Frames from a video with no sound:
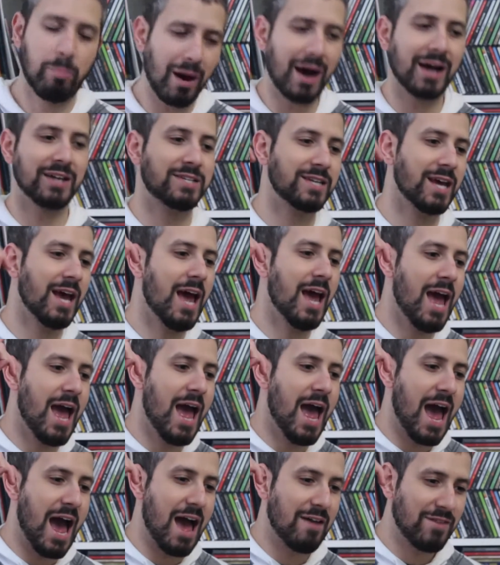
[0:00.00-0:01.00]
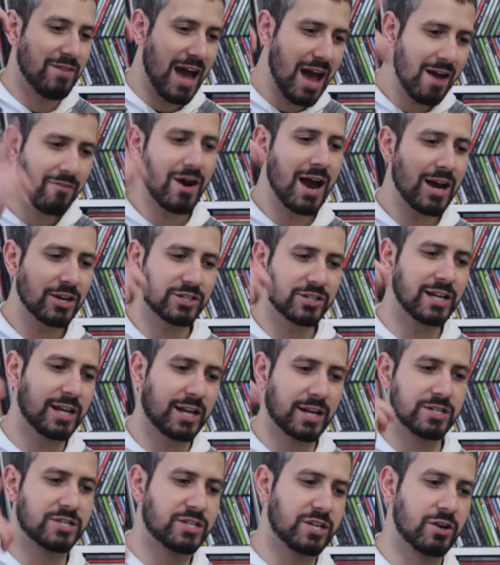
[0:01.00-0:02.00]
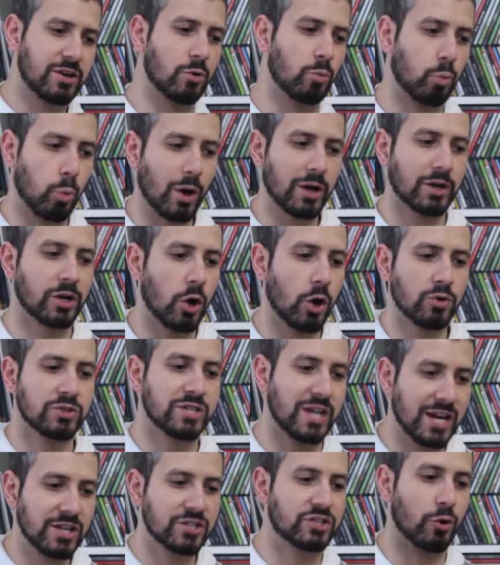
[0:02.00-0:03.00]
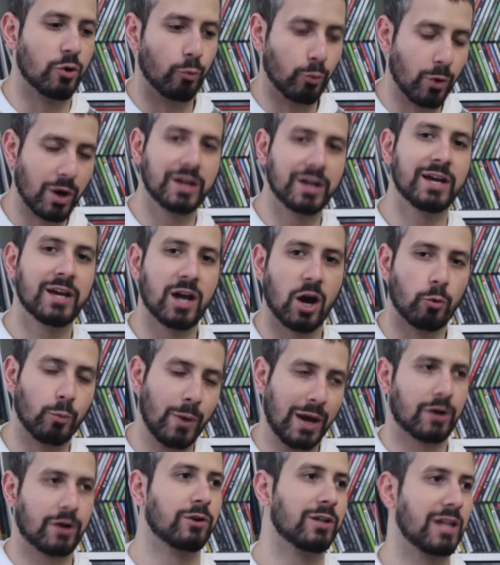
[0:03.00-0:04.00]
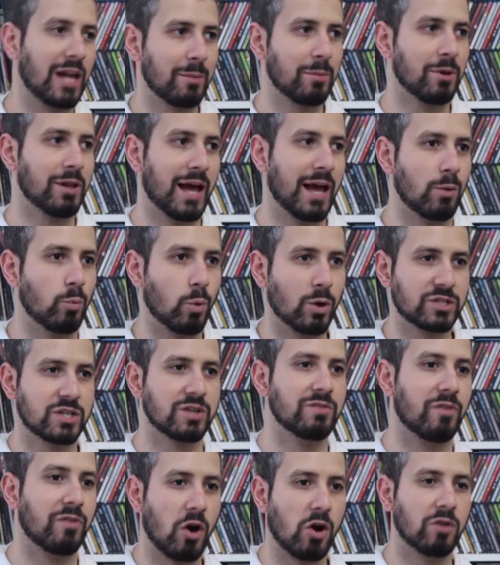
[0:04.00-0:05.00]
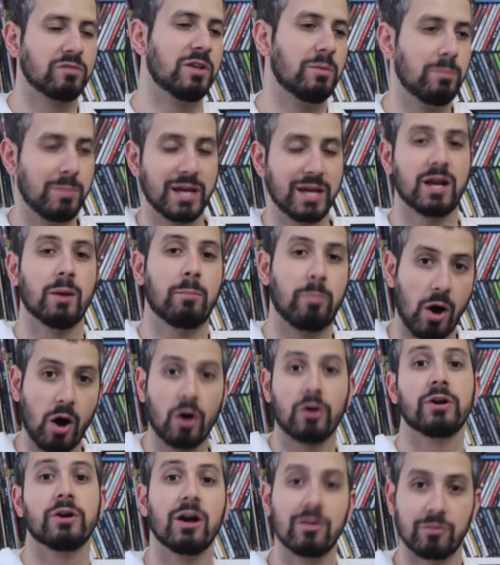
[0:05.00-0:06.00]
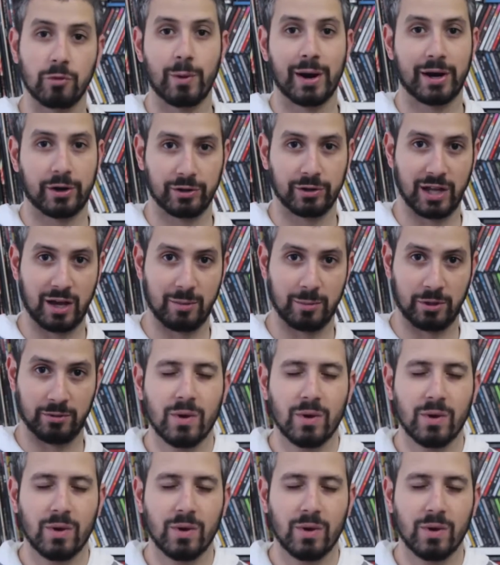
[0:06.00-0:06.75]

But have you ever actually considered what goes into running a record label and what's involved in being a part of a record label?